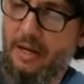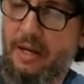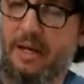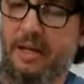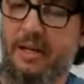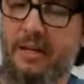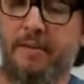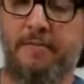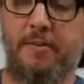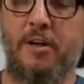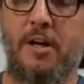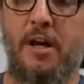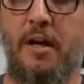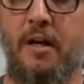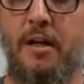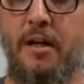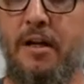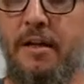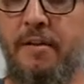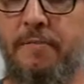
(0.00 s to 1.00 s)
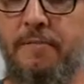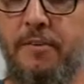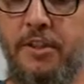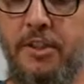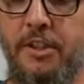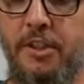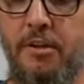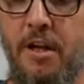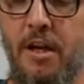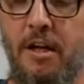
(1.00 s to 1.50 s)
And if you're
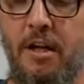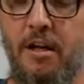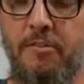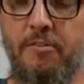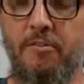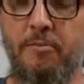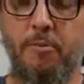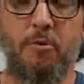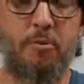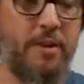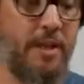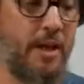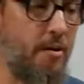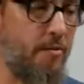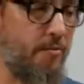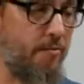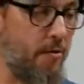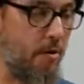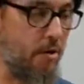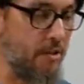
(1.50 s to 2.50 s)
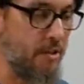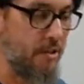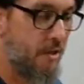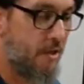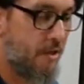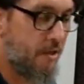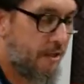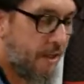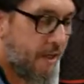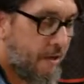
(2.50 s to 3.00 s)
still not comfortable with how far it's
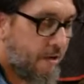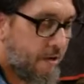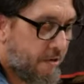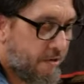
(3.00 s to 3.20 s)
gone down,